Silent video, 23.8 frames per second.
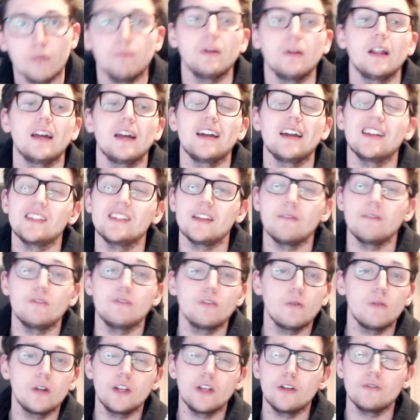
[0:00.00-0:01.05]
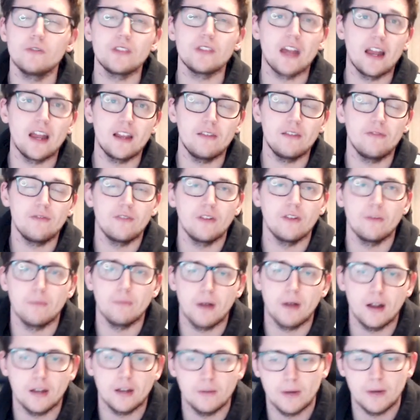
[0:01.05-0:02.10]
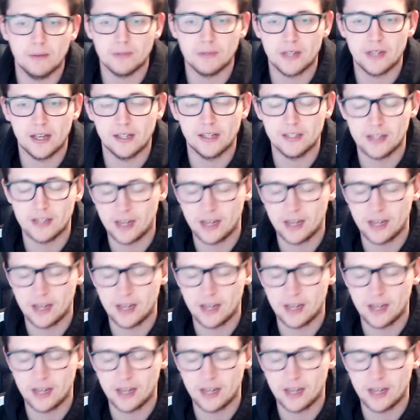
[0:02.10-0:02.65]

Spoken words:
good players if you don't want to use any third-party websites.